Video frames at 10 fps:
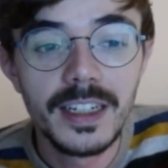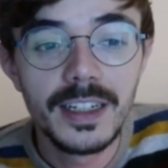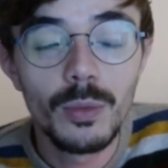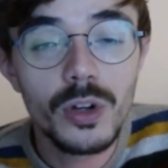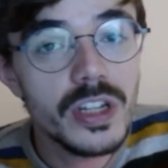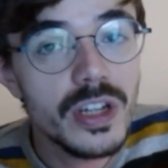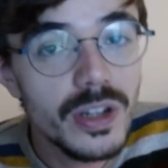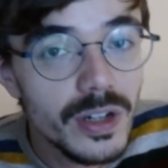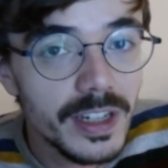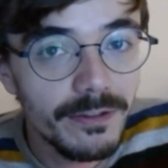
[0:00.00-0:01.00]
what do you
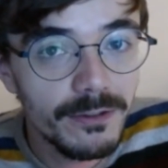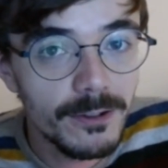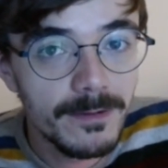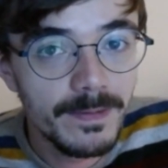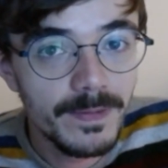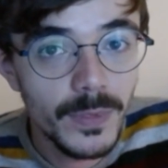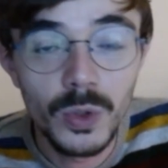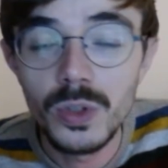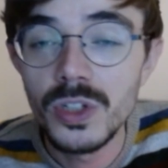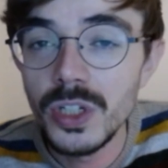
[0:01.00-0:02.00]
use it for?
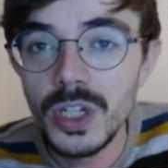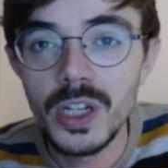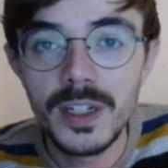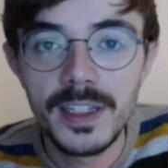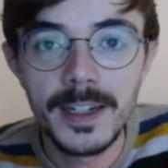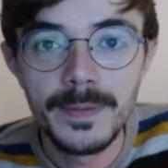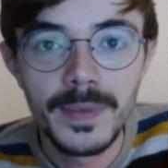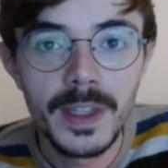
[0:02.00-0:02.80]
Or do you use it?